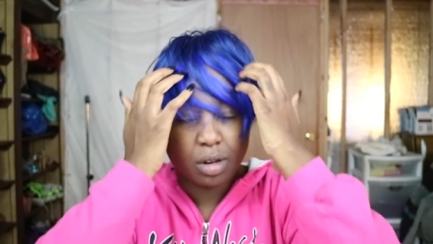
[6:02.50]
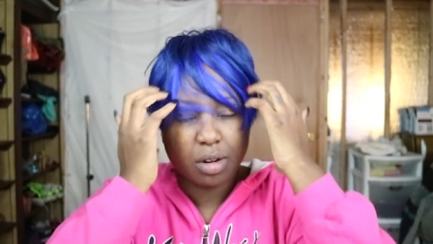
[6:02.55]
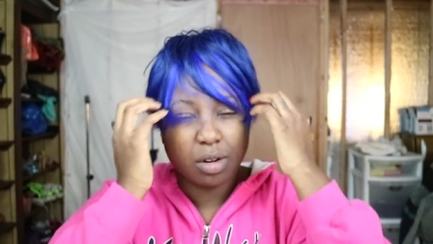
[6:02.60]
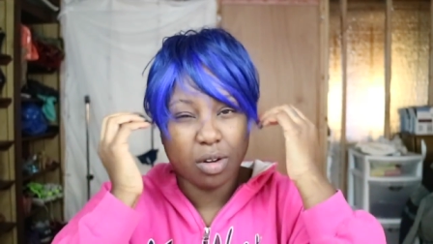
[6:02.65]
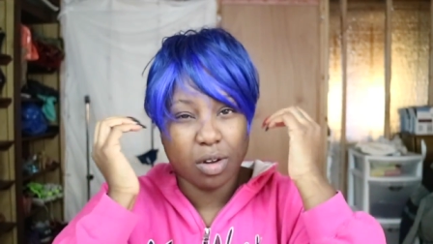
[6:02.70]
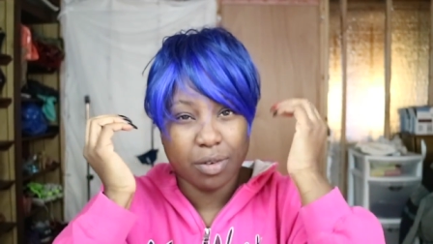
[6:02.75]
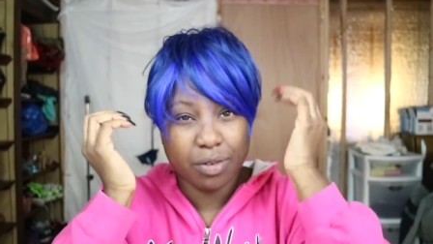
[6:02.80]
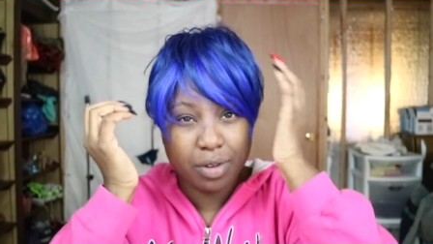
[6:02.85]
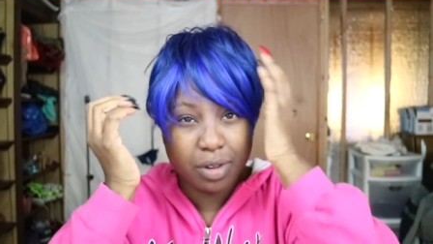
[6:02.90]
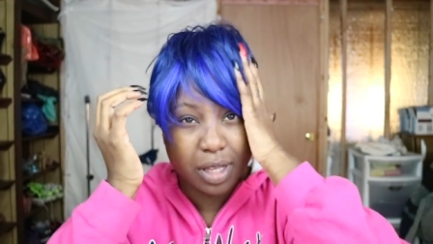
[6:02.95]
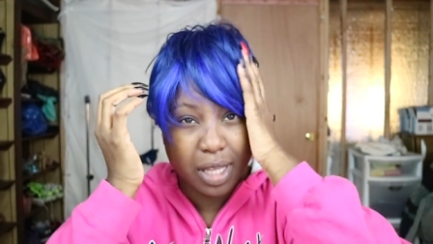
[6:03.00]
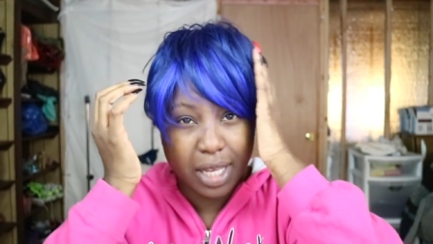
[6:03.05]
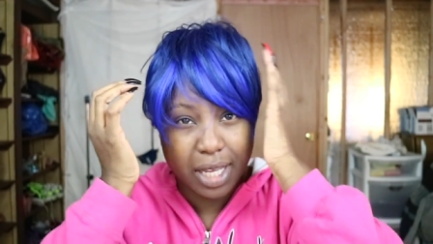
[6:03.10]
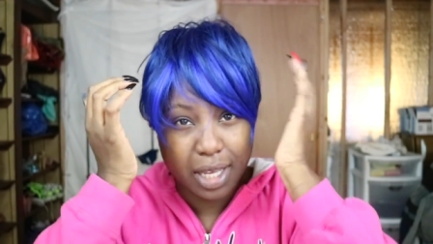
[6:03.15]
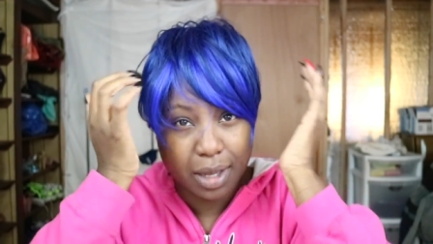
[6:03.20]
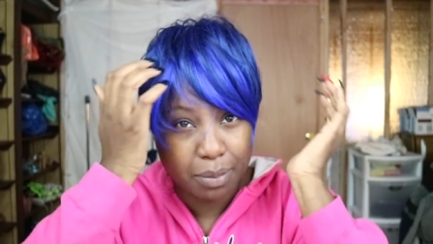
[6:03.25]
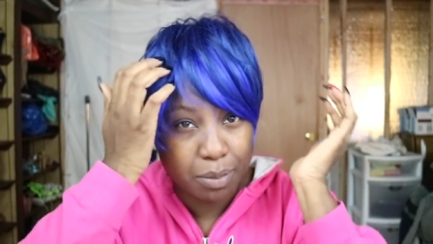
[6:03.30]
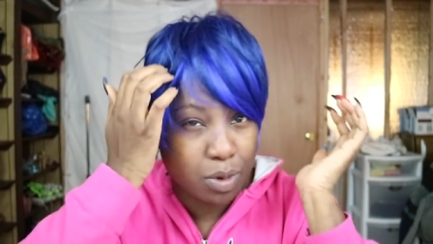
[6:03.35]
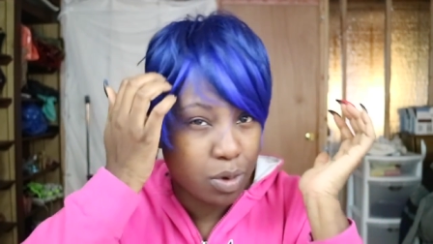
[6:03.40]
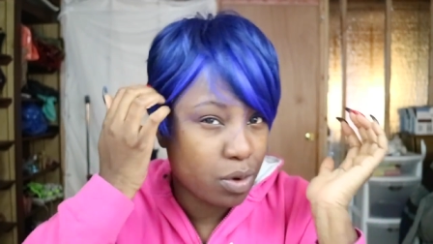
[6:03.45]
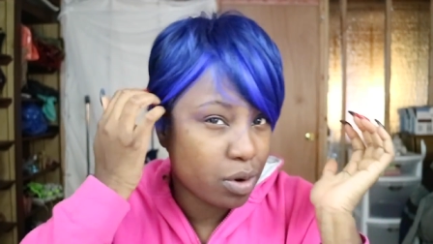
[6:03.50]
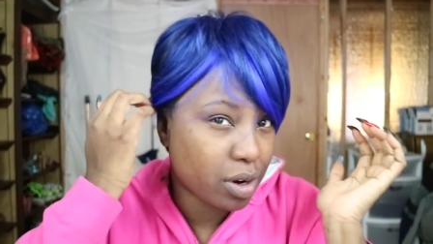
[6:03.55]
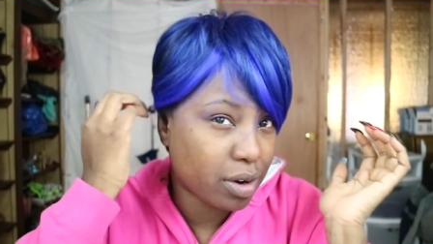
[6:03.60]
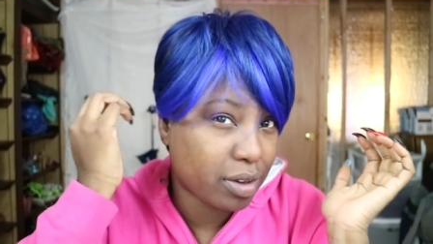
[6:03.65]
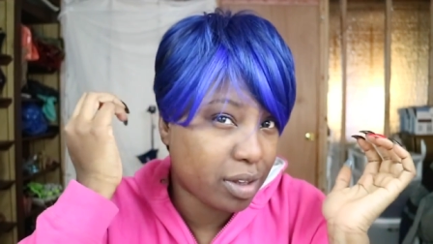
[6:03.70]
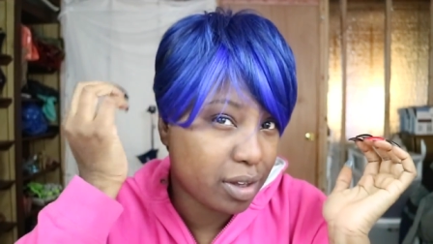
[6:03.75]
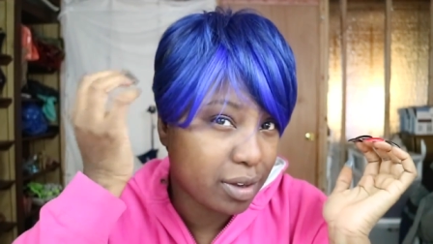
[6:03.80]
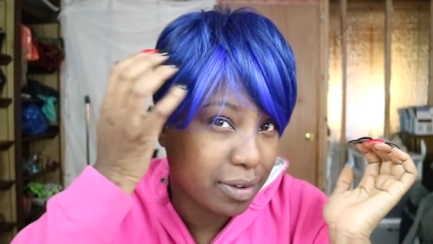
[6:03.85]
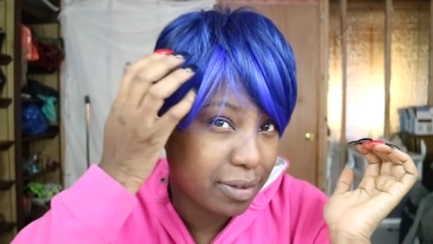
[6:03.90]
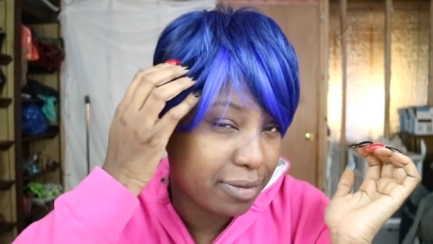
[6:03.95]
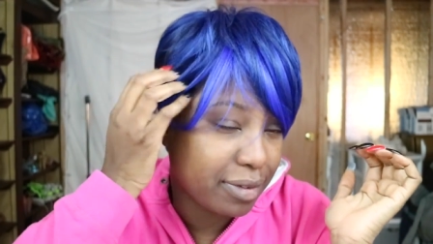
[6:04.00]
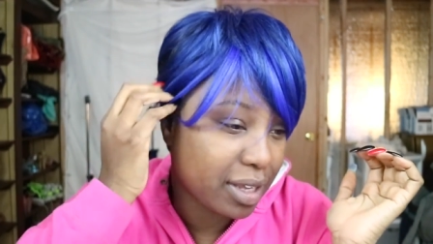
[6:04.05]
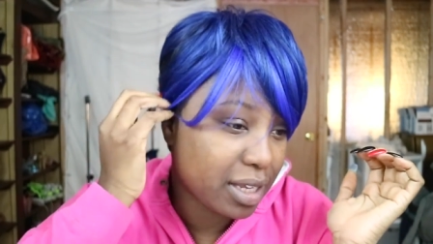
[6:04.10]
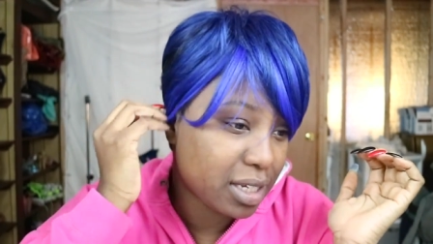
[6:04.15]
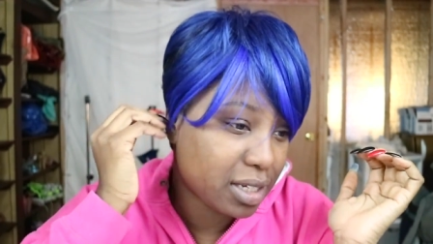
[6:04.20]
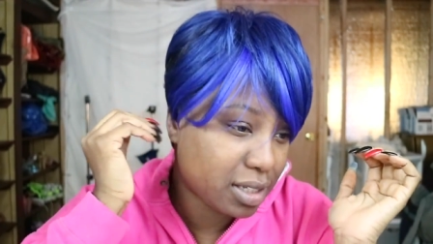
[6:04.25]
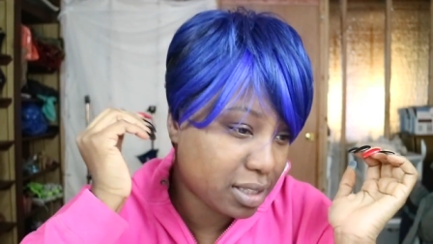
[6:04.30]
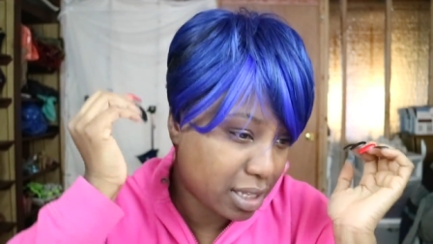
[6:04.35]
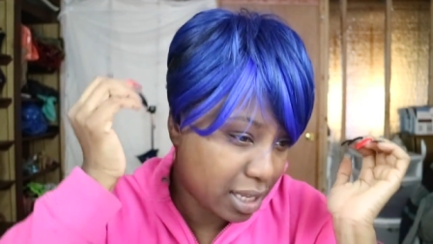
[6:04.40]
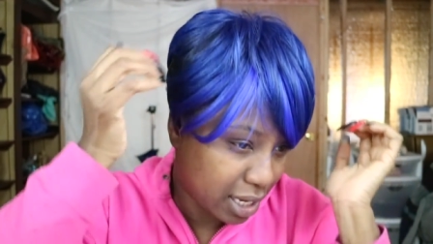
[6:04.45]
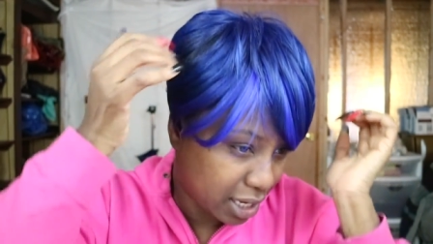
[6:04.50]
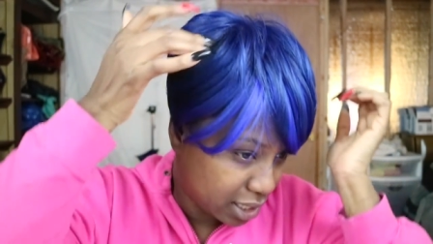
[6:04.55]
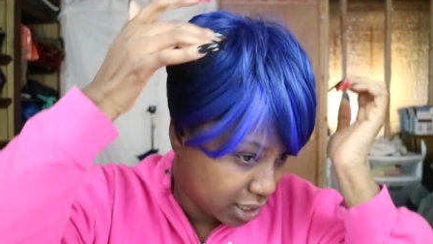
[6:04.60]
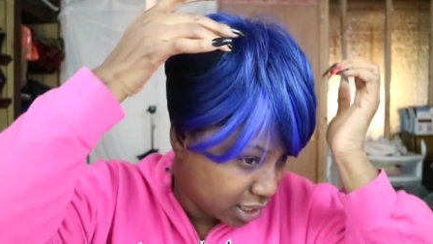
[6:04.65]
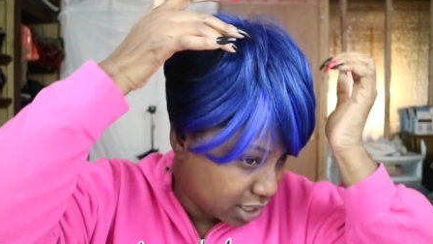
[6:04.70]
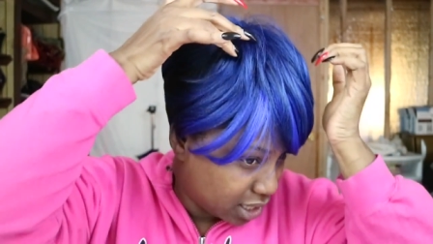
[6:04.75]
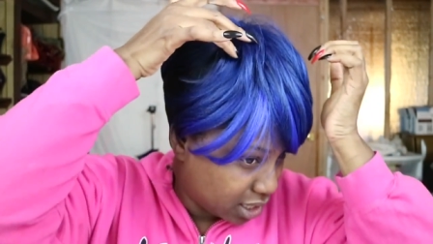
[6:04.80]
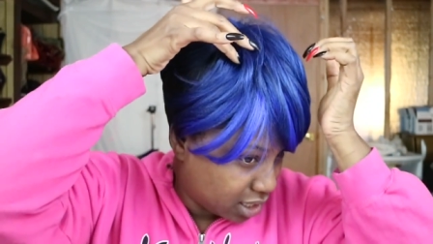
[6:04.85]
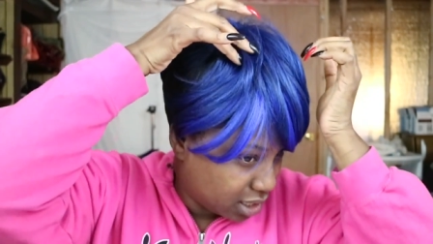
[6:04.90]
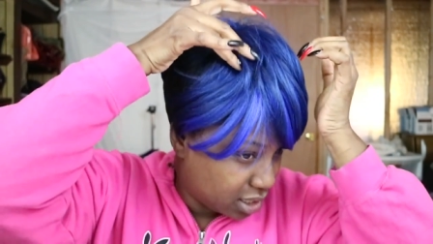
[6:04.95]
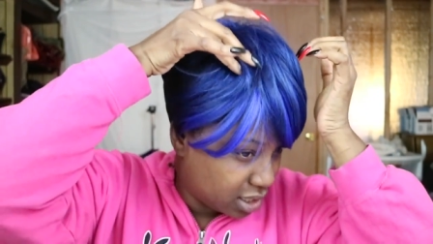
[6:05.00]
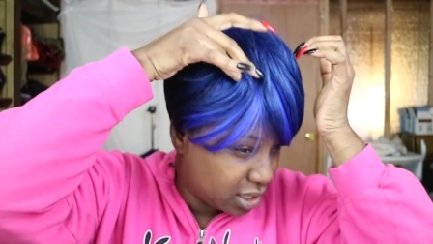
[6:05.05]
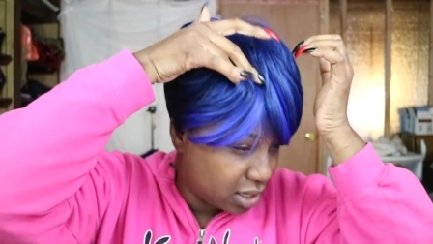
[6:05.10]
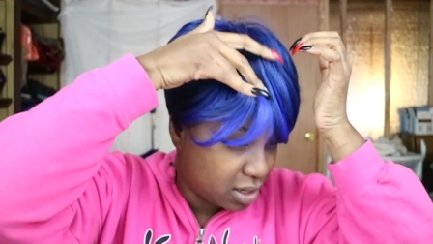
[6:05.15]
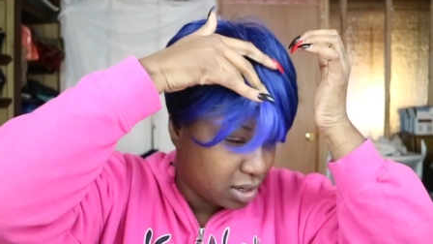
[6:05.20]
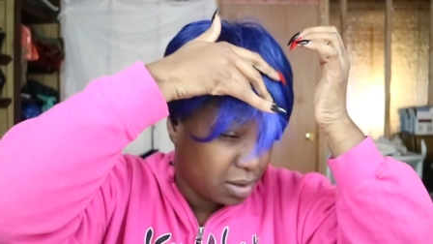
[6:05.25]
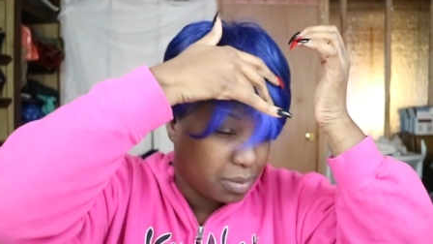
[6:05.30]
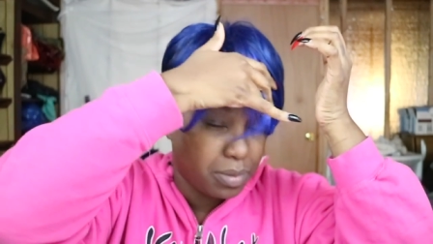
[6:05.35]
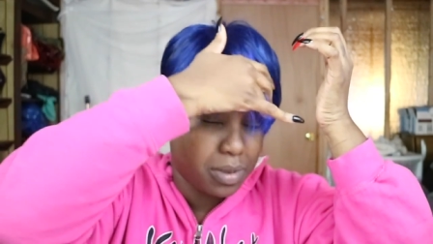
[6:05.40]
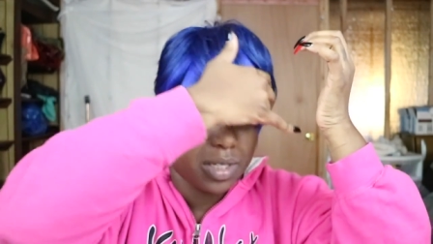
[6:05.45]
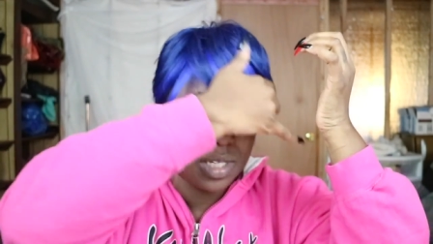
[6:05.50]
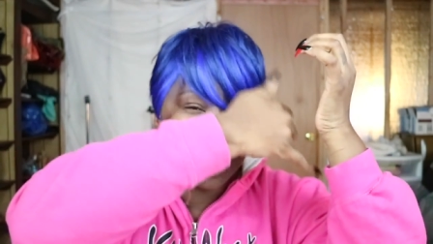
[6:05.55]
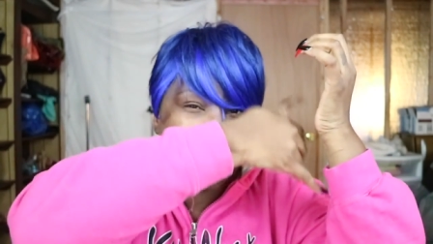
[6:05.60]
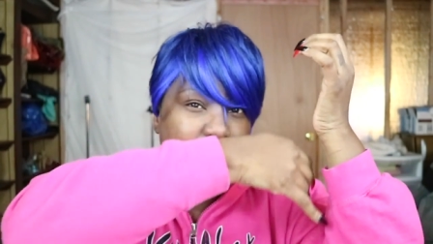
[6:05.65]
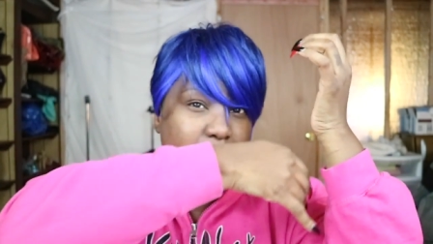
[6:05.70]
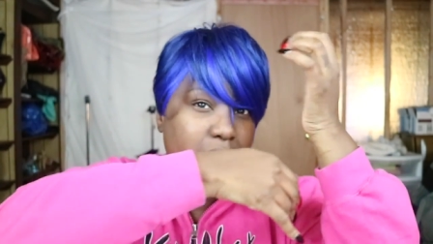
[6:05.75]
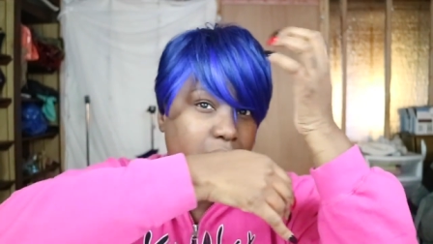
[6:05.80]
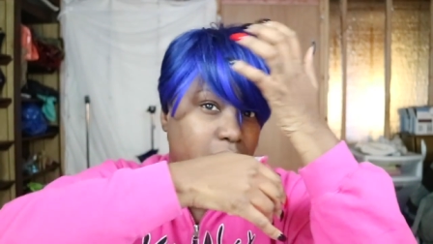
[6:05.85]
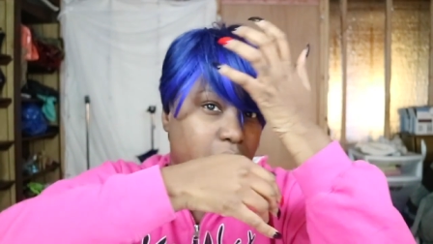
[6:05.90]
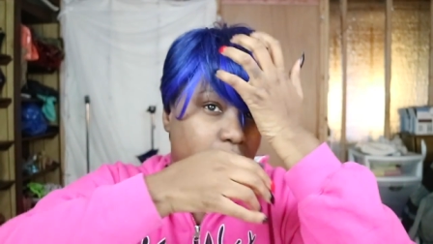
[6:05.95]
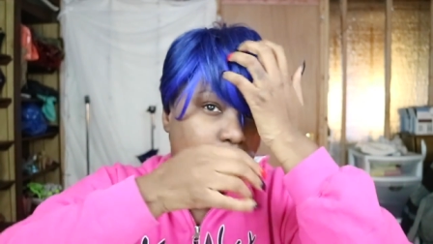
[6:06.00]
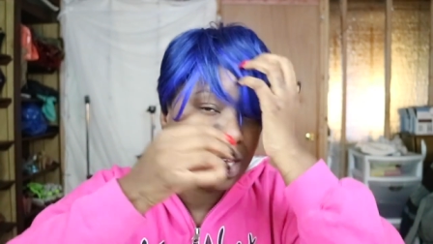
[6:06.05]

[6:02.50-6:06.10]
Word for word: Or oh, if you like it more on your face like this, you know what I'm saying?